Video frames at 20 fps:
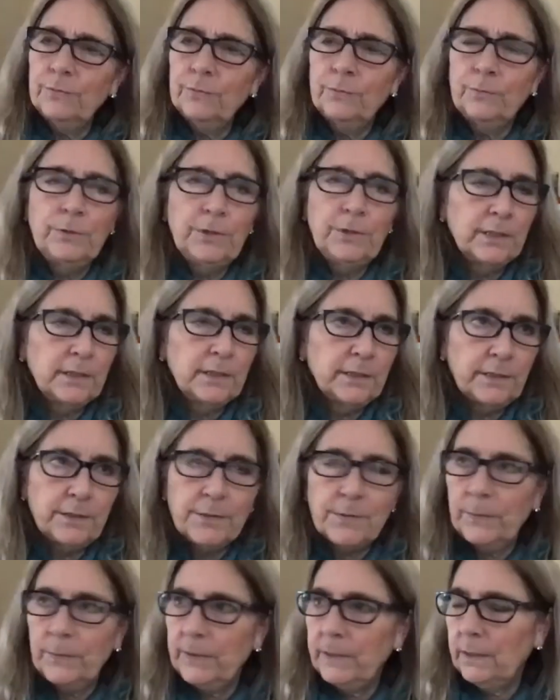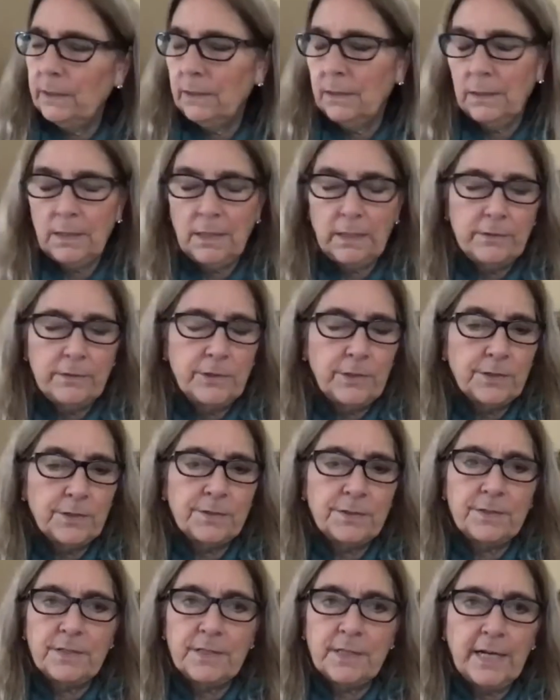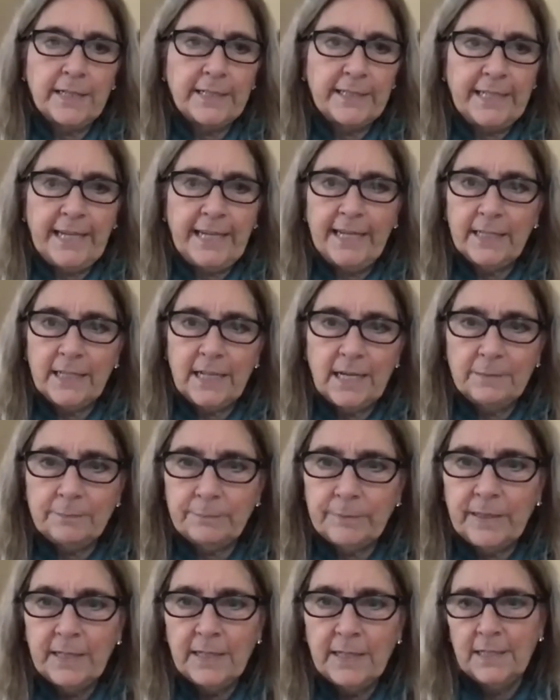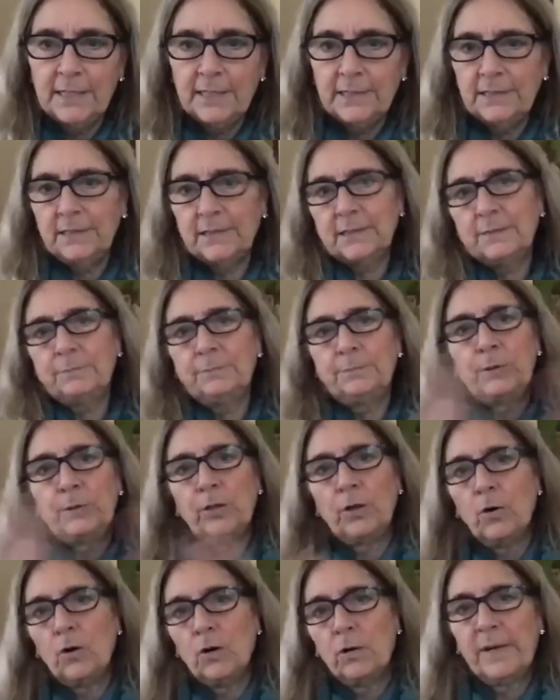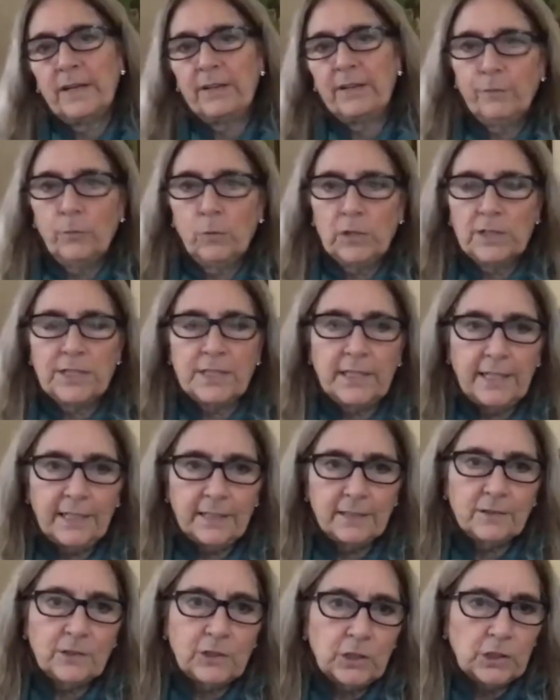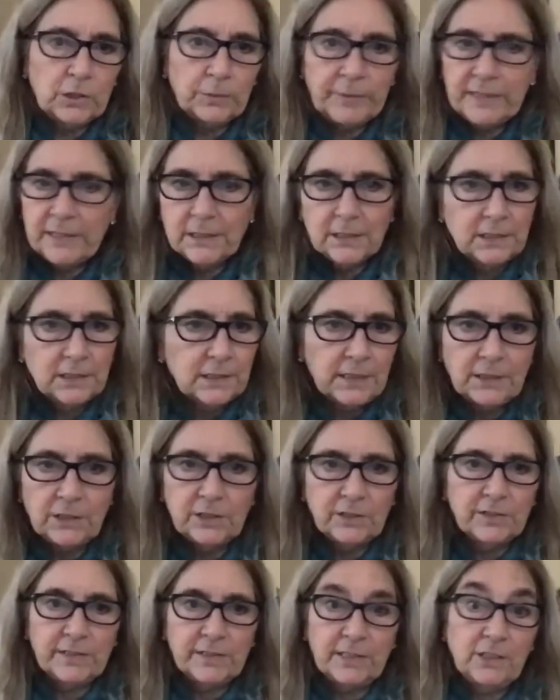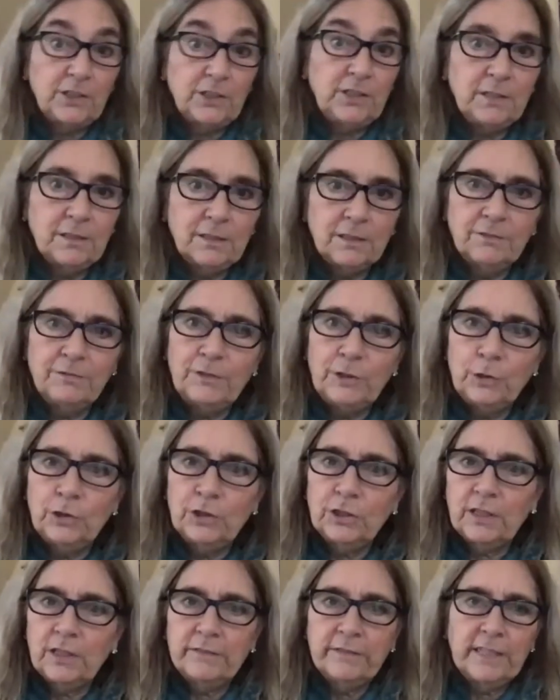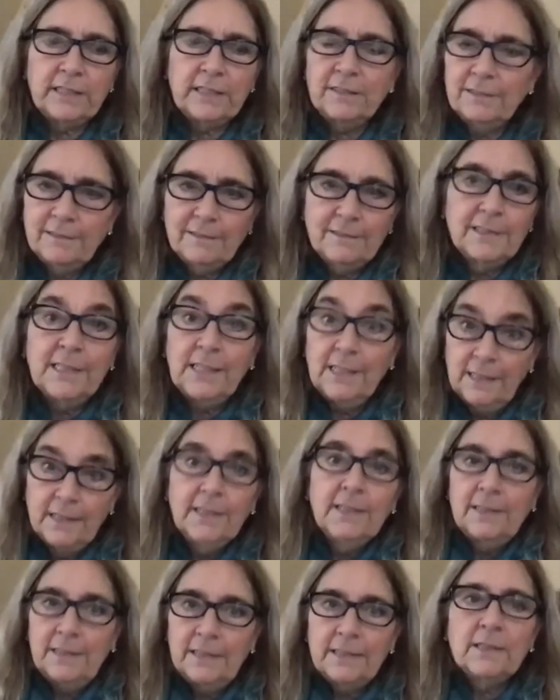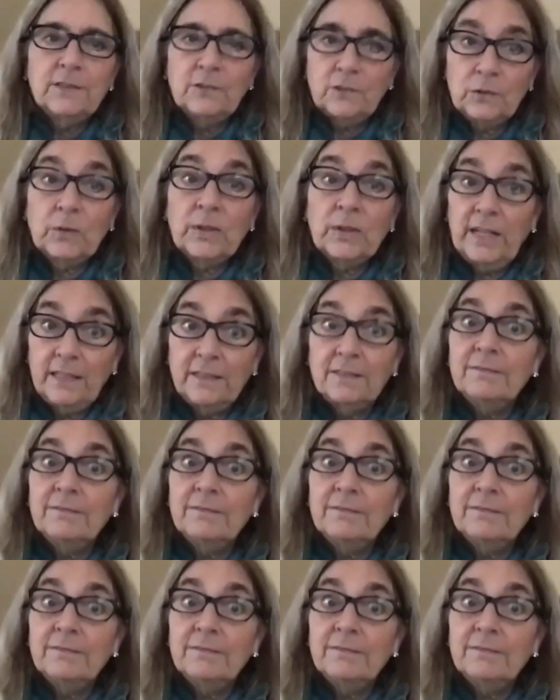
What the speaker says: really sweet, and I cannot just put all my force against her because I just think she's the future of it, and it's great.